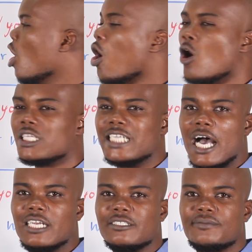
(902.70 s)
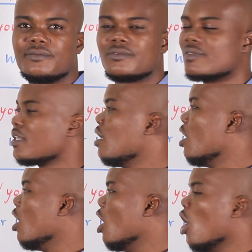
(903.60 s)
Hold on.
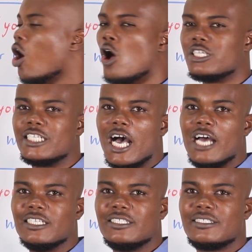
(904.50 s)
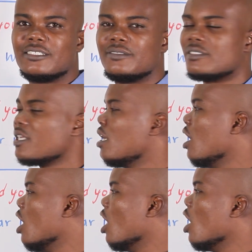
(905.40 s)
Hold on.
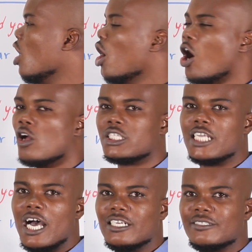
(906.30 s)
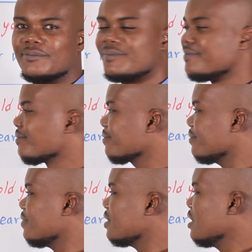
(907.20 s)
Hold on.
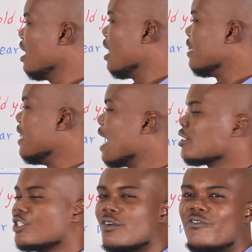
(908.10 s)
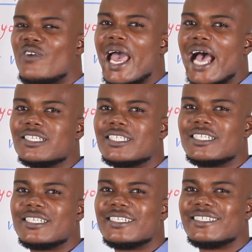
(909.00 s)
Not so
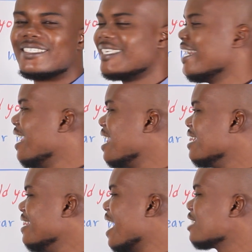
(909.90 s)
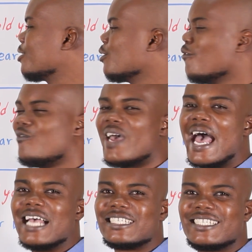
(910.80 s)
fast. Not so
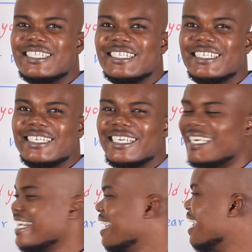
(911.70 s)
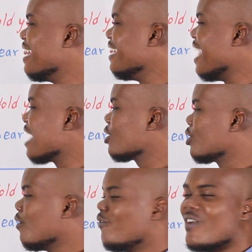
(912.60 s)
fast. Not
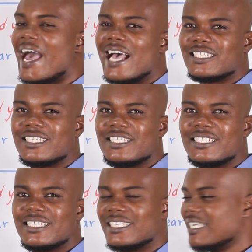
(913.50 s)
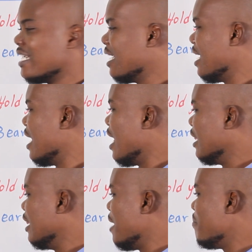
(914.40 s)
so fast.
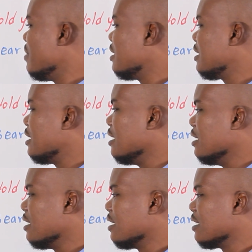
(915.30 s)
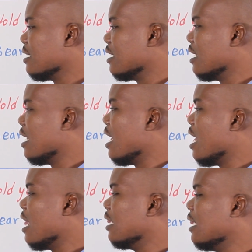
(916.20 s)
Let me see.
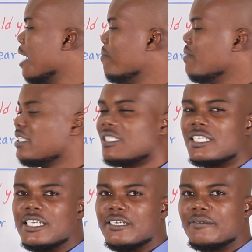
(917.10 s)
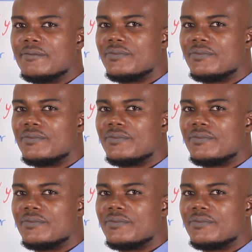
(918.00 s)
Let me see.